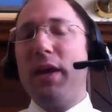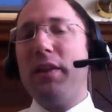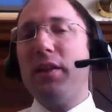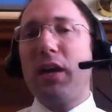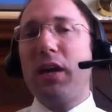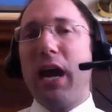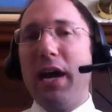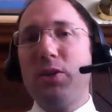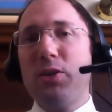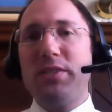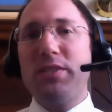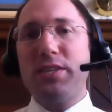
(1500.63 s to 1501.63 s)
and the
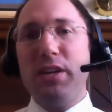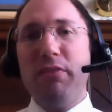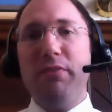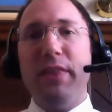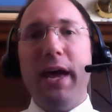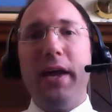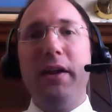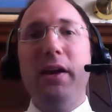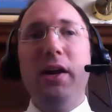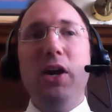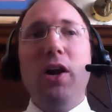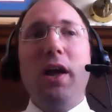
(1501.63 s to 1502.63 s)
consequences of that.
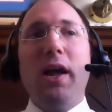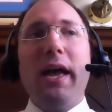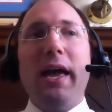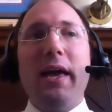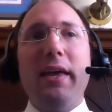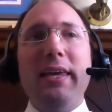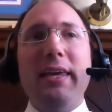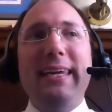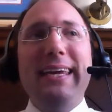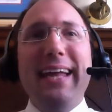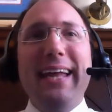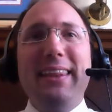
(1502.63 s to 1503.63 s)

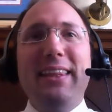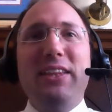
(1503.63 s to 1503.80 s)
Yet there